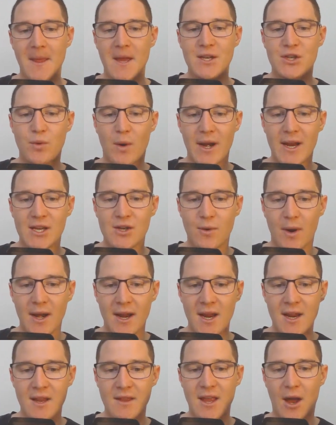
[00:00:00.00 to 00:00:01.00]
In
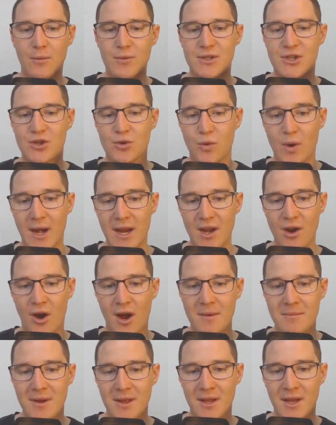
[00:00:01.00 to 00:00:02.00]
2020, that was
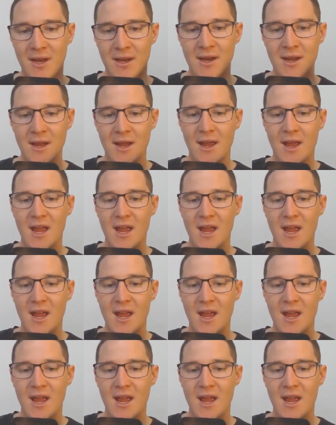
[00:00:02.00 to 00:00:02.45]
29 million.